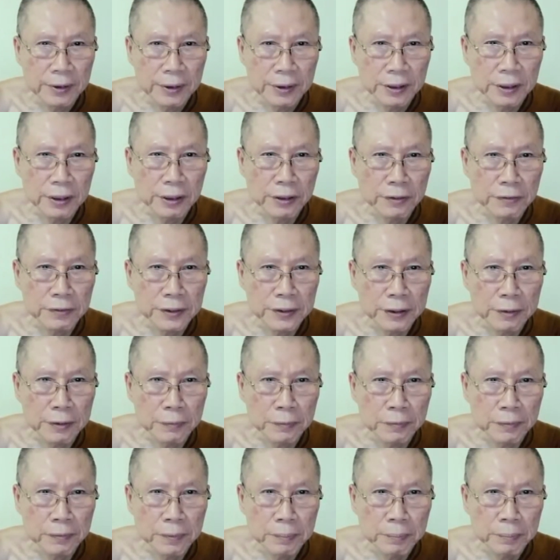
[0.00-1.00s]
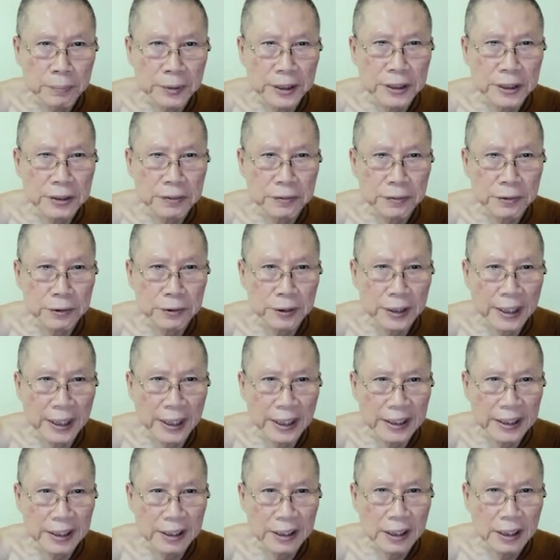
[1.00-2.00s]
you will feel peaceful
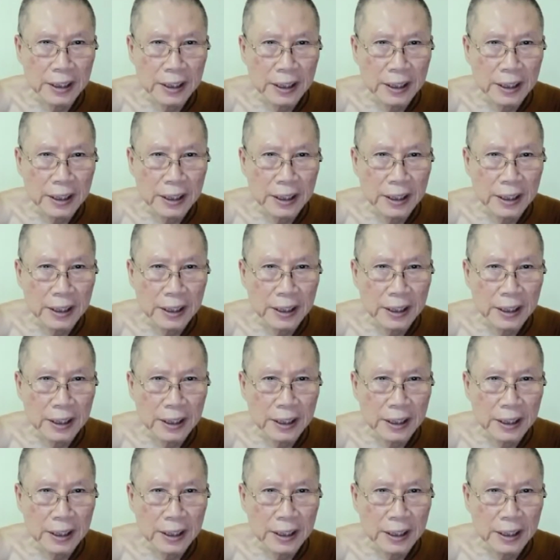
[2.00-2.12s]
and